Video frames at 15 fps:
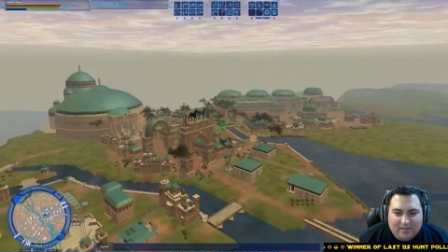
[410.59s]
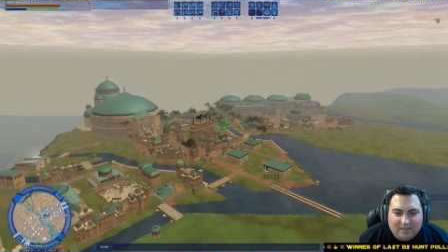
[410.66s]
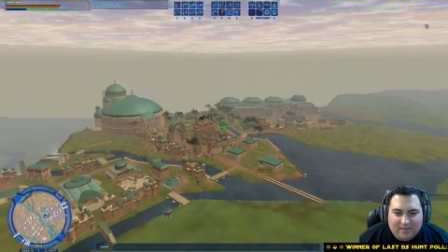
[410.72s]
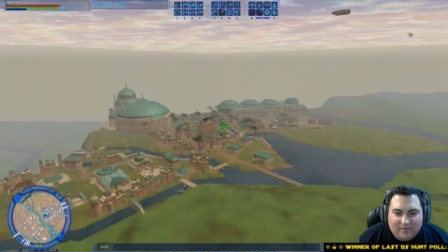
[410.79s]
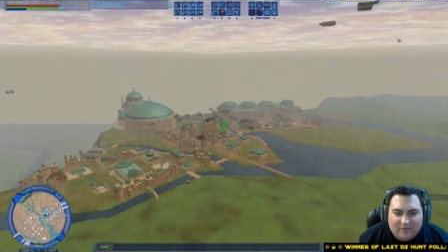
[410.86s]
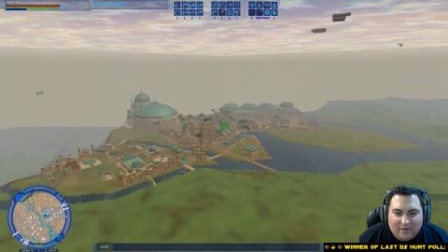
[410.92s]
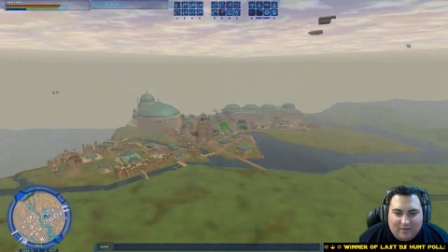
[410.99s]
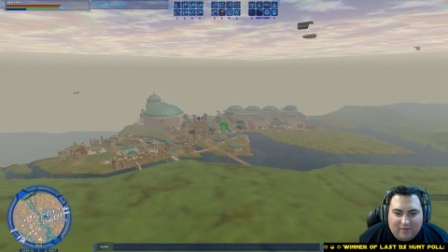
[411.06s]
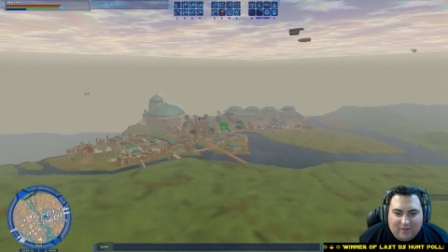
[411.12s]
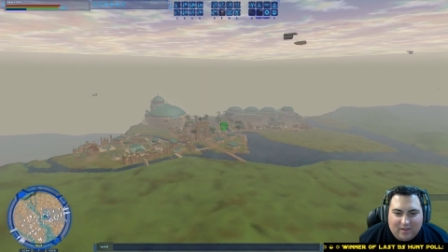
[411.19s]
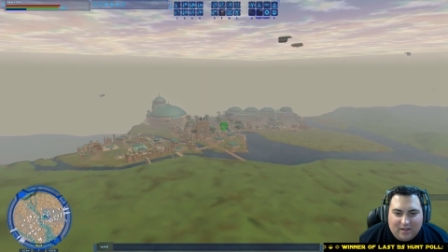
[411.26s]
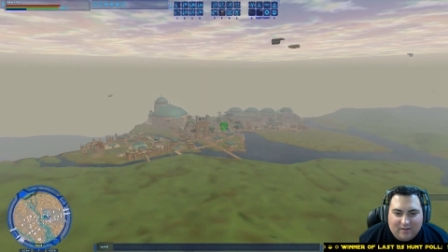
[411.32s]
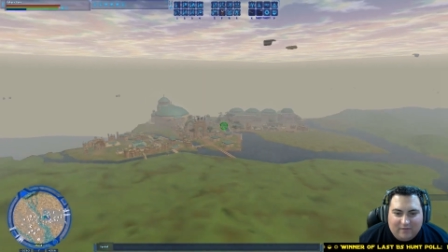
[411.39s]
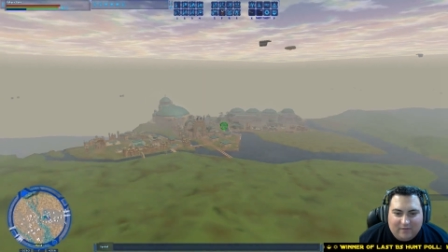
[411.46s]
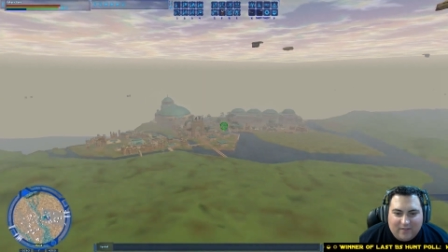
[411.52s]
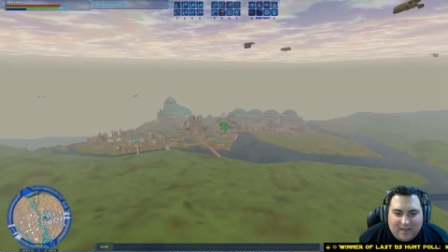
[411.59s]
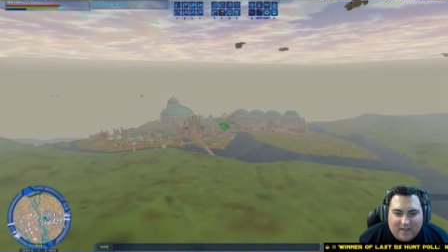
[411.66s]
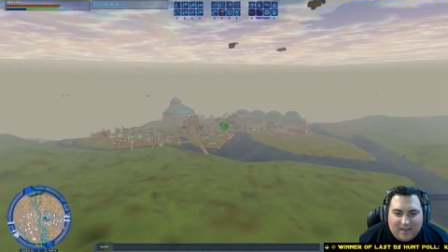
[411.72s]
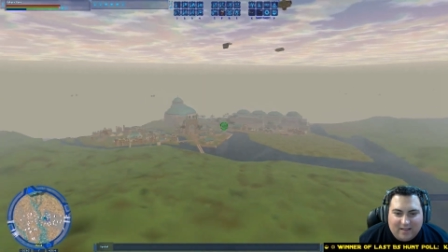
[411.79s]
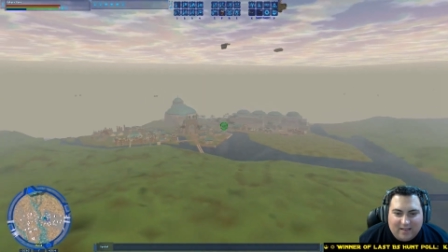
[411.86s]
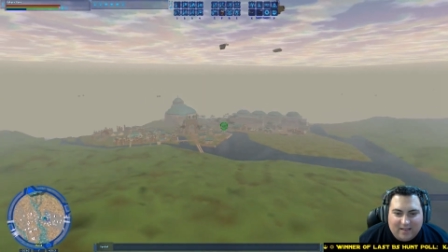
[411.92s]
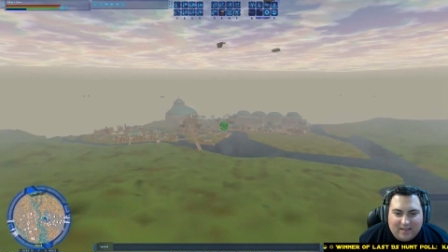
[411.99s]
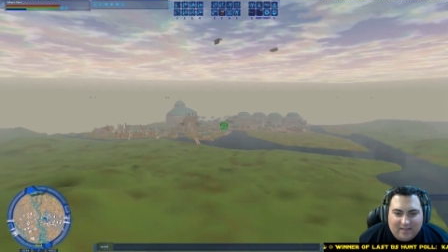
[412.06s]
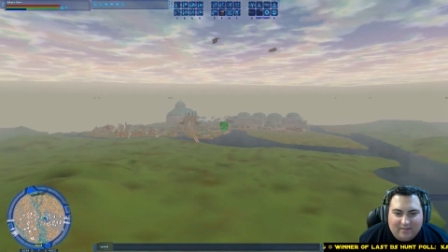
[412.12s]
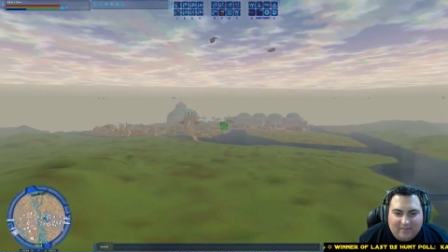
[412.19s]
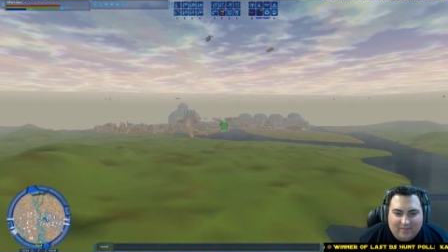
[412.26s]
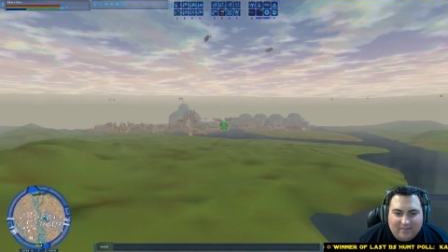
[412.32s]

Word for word: Like if you have a lot of flat land,